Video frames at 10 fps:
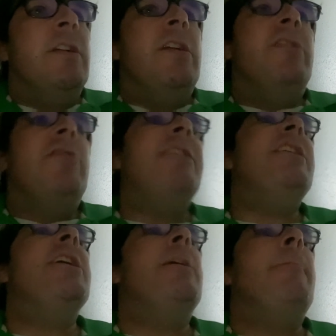So I
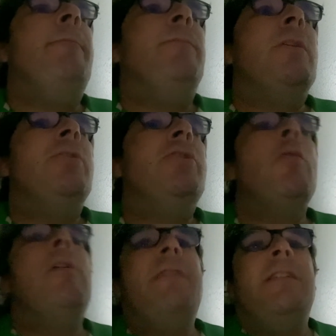take
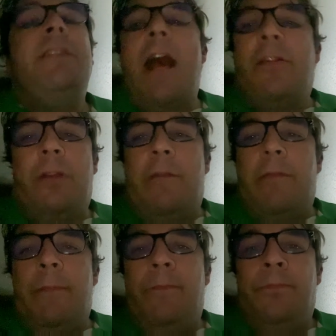$250,000 of
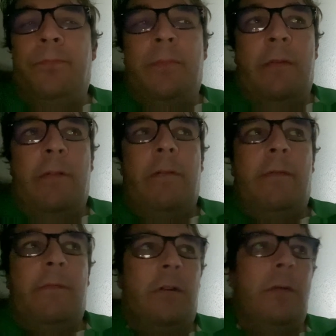it
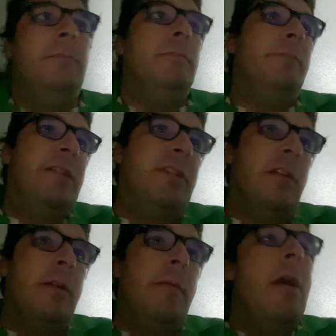for
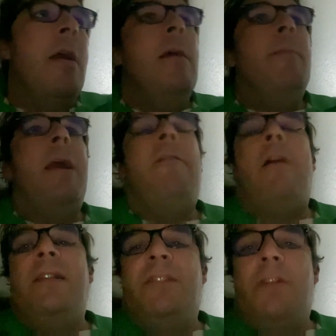basically pay off
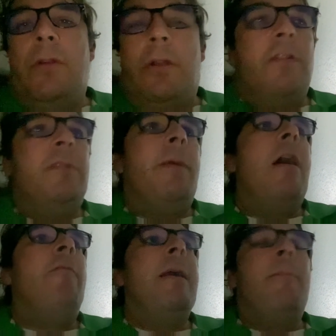all my student loans, pay
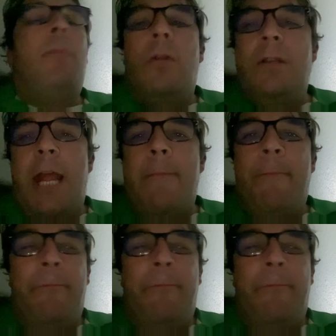off my important debt.